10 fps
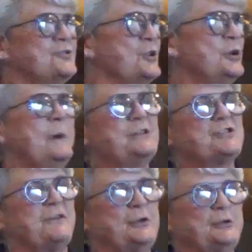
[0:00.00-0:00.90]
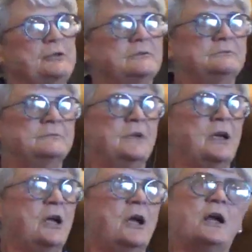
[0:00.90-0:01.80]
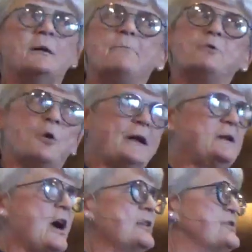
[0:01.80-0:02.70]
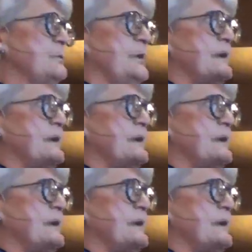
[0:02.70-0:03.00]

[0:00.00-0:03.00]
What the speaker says: too much food, credit cards that we